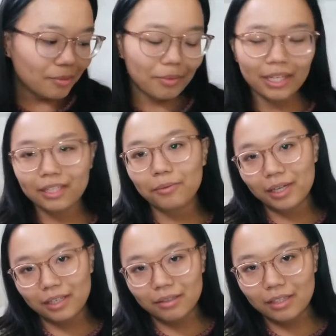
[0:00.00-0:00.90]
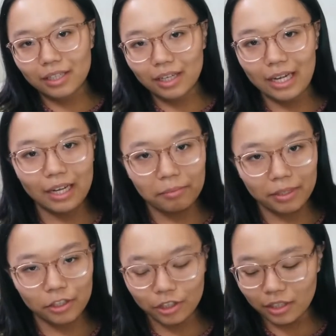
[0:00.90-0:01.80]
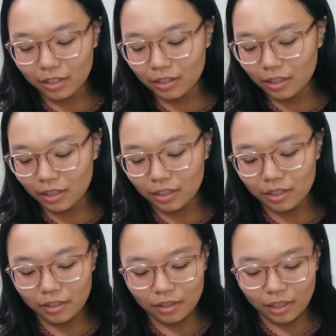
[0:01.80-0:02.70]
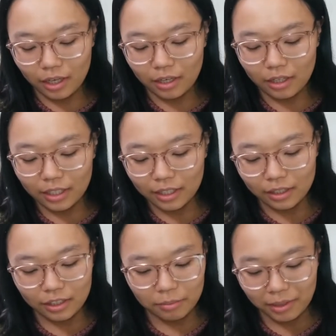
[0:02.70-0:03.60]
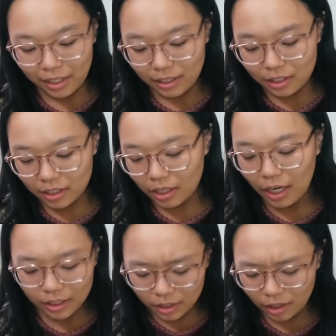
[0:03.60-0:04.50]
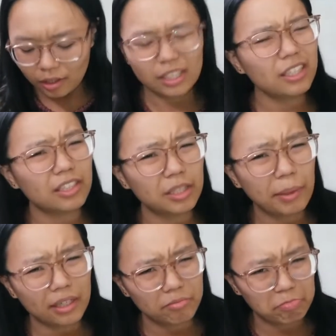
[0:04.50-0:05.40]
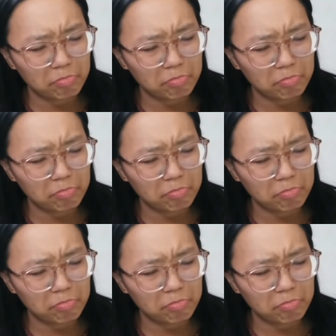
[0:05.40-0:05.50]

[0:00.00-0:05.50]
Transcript: But anyway, I'm interested in getting some nice cotton yarn. It looks about